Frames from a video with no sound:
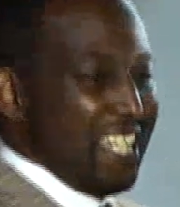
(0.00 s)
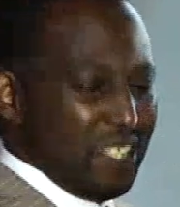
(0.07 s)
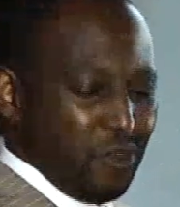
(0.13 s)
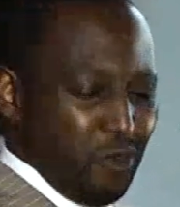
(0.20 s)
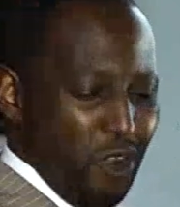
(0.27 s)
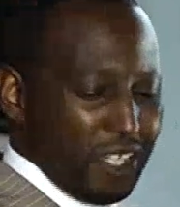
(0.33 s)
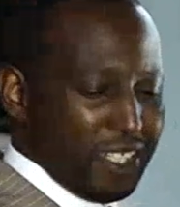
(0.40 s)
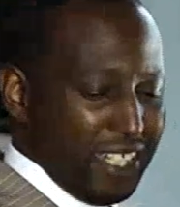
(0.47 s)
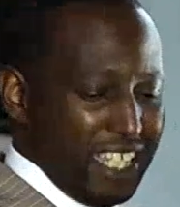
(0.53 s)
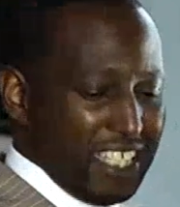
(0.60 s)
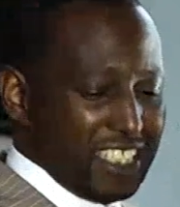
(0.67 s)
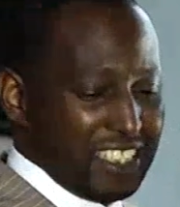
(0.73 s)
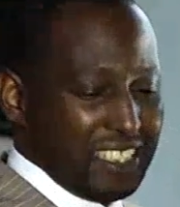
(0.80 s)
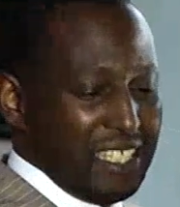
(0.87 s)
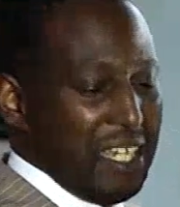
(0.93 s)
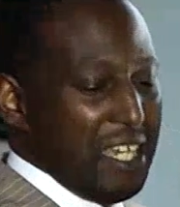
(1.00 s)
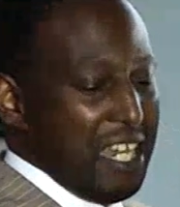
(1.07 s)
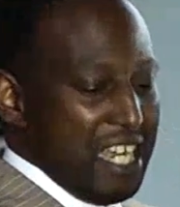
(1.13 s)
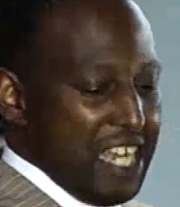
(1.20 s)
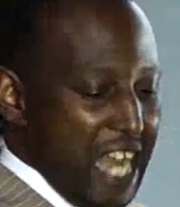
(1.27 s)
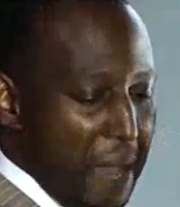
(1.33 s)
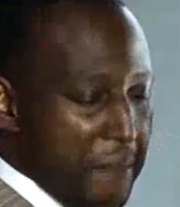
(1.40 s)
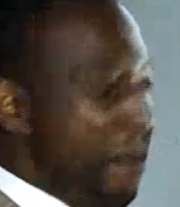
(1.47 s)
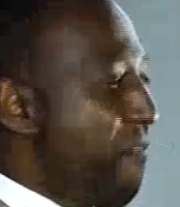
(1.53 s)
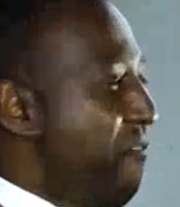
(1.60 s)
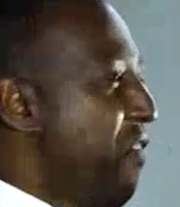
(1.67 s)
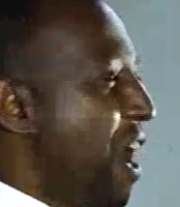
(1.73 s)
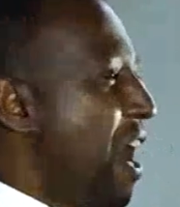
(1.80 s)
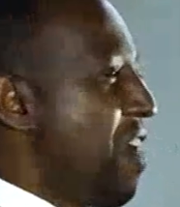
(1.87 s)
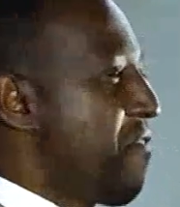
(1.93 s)
is what is
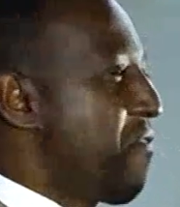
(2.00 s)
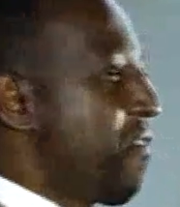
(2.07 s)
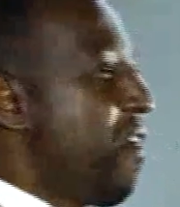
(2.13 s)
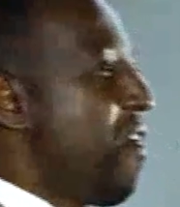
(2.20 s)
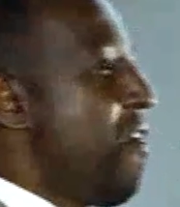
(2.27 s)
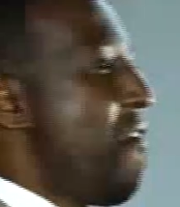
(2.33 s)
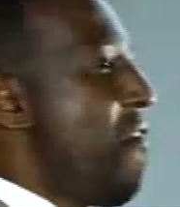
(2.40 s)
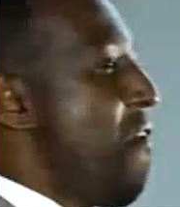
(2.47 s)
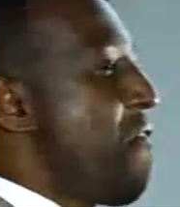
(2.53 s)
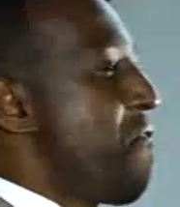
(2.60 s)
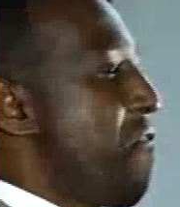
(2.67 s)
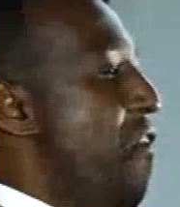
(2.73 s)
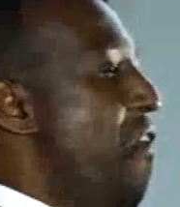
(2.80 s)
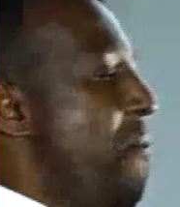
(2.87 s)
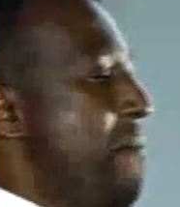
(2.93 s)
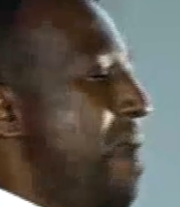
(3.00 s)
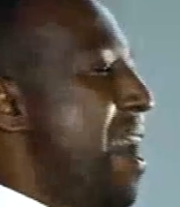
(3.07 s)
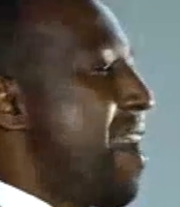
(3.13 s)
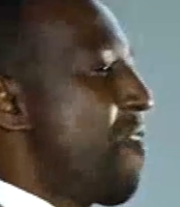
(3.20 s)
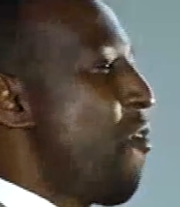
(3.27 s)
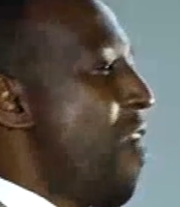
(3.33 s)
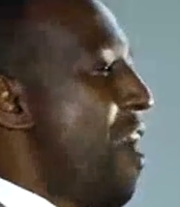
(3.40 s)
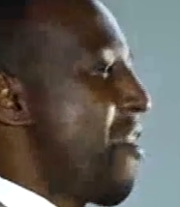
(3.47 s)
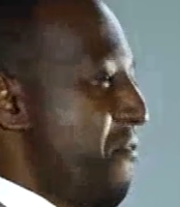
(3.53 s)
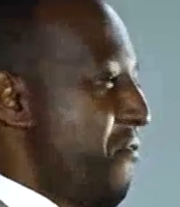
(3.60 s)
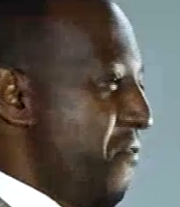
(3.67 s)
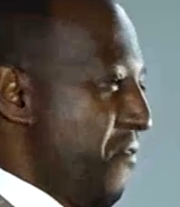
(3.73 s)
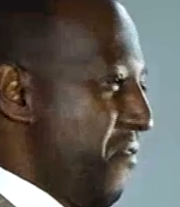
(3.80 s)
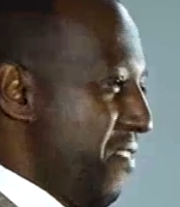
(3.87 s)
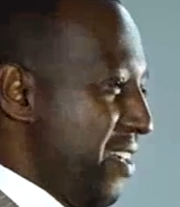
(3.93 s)
number five for my
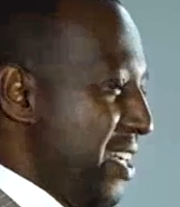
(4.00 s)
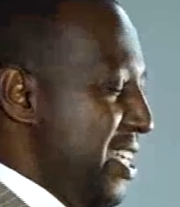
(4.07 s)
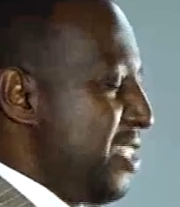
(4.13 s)
wife.